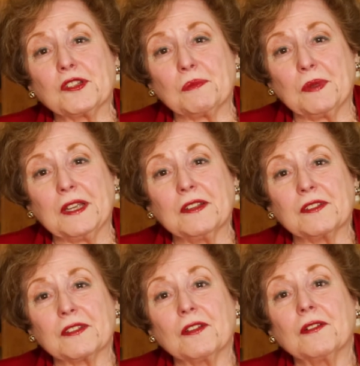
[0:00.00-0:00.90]

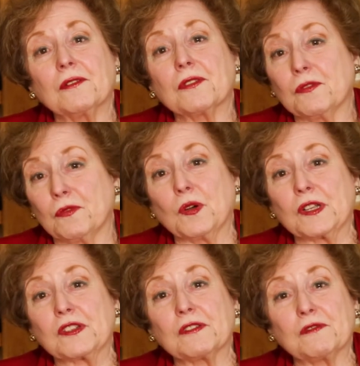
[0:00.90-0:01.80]
Speaks, the
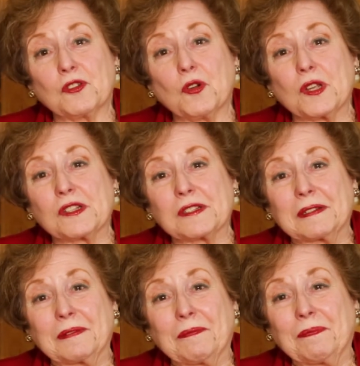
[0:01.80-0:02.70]
voice of
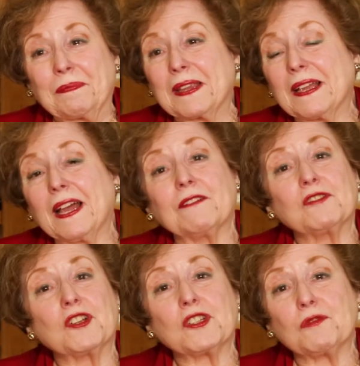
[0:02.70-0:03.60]
Joyce. I've
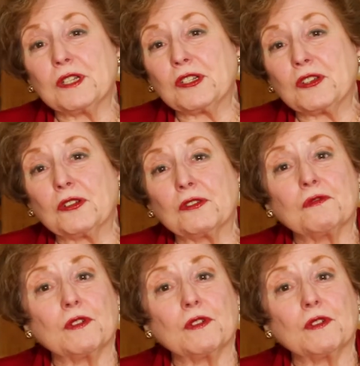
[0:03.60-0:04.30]
just returned